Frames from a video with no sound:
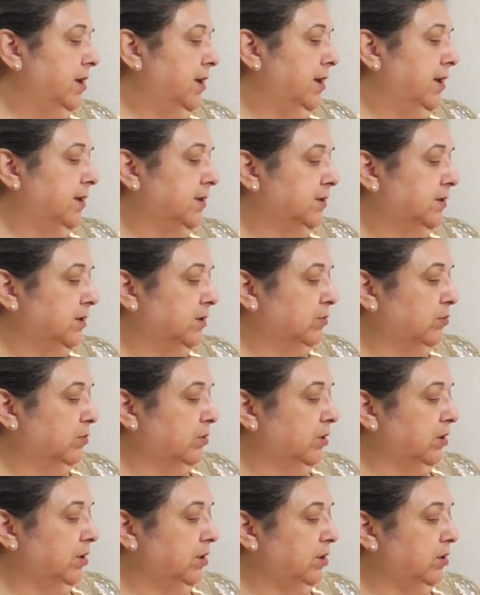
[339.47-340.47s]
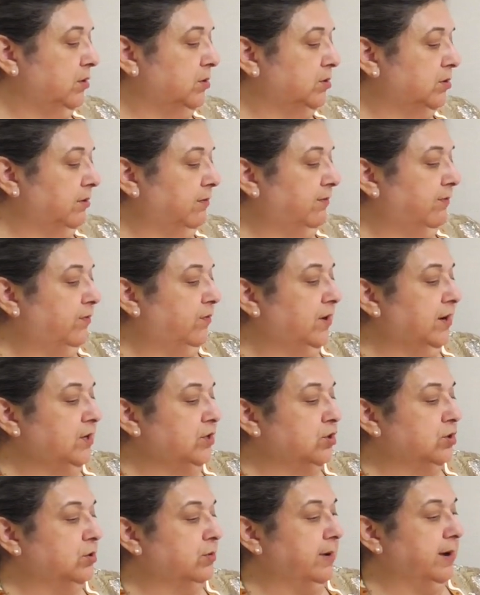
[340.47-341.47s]
And since we're going to use our
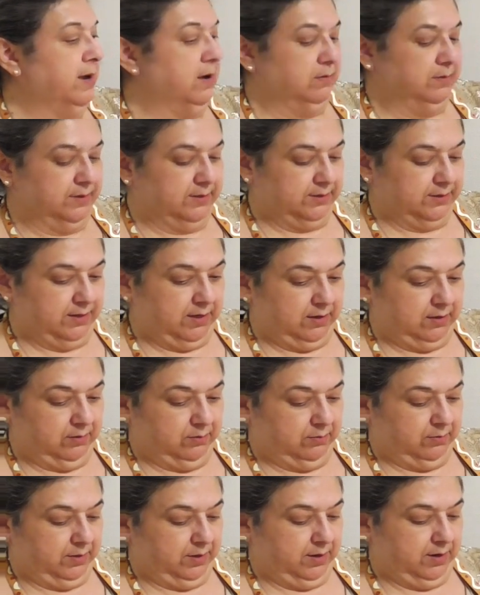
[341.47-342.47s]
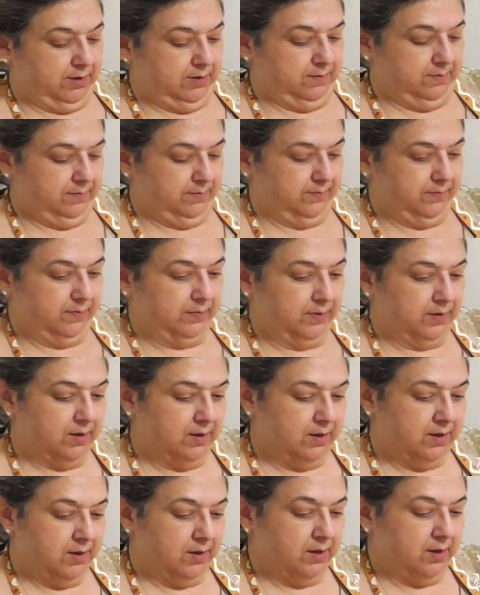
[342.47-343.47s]
fresh ground celery,
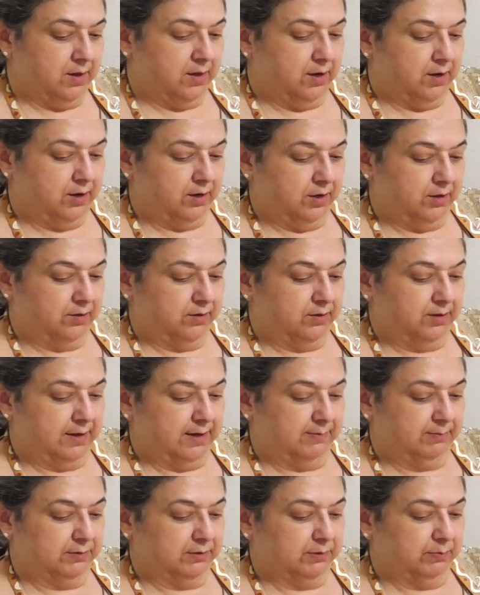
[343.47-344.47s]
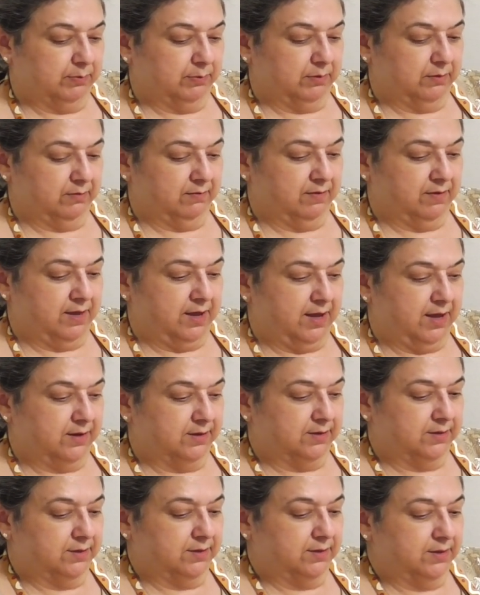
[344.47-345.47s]
another tablespoon of that
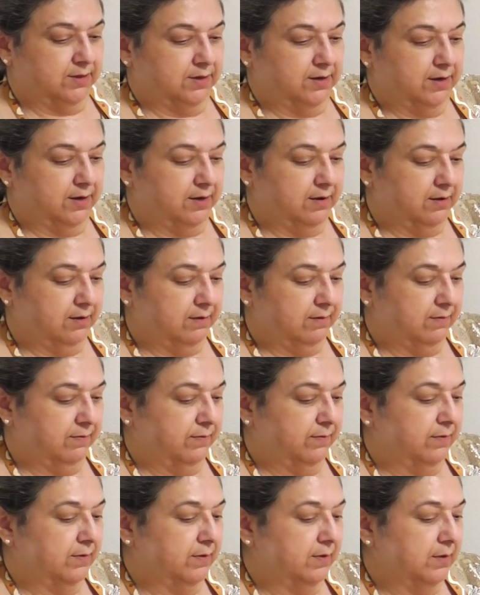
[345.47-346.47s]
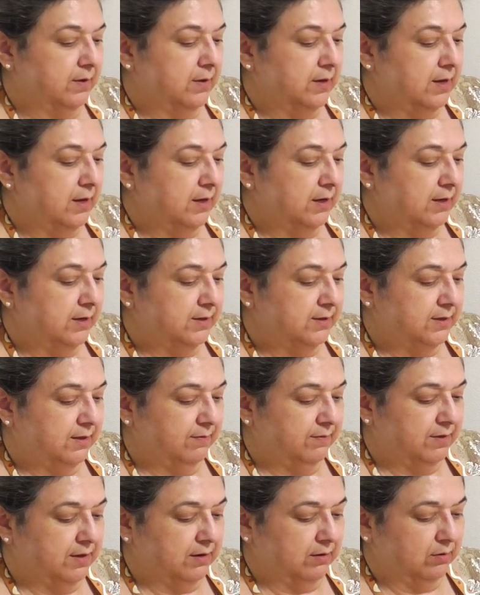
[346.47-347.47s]
stuff. Let's see
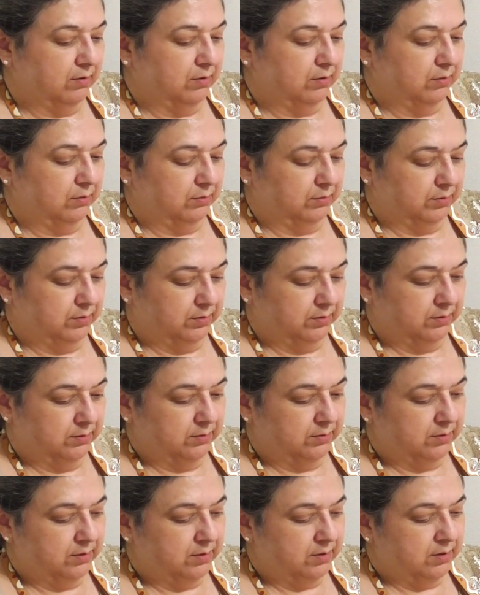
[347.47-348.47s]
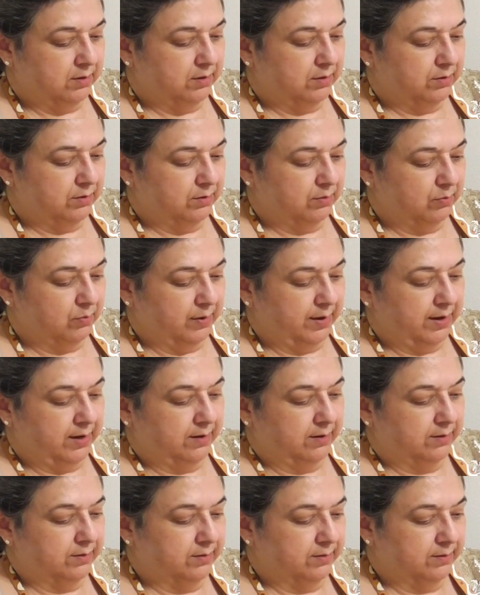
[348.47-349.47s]
if that'll hold the
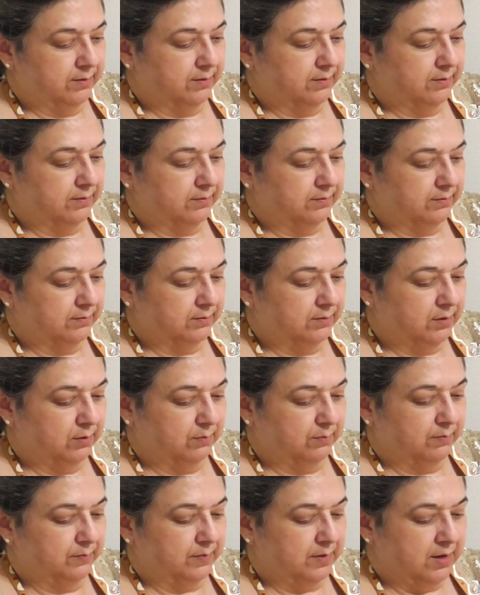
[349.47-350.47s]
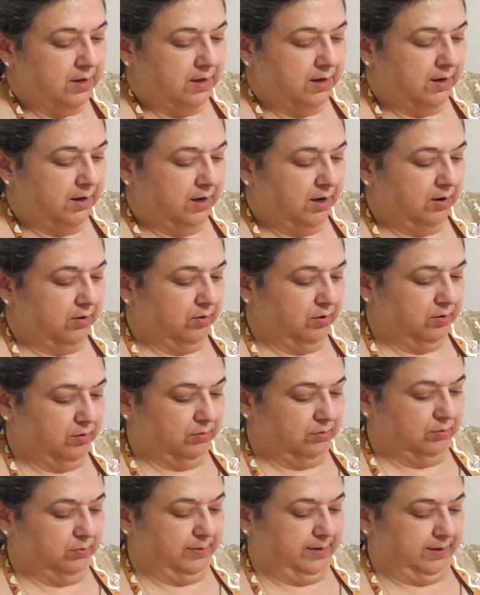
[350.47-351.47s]
weight. Nope, not going to
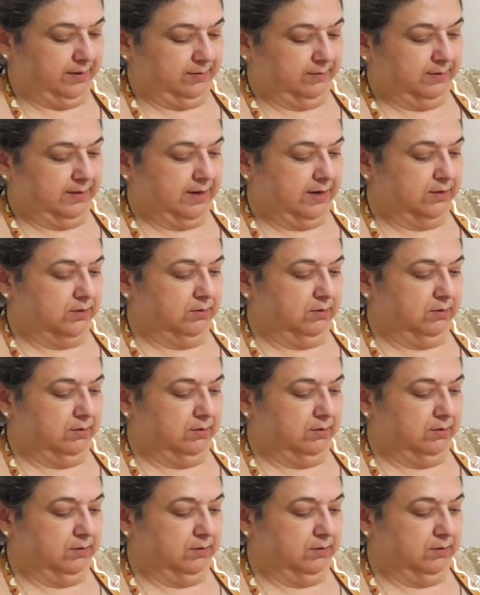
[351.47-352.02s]
hold the weight. That's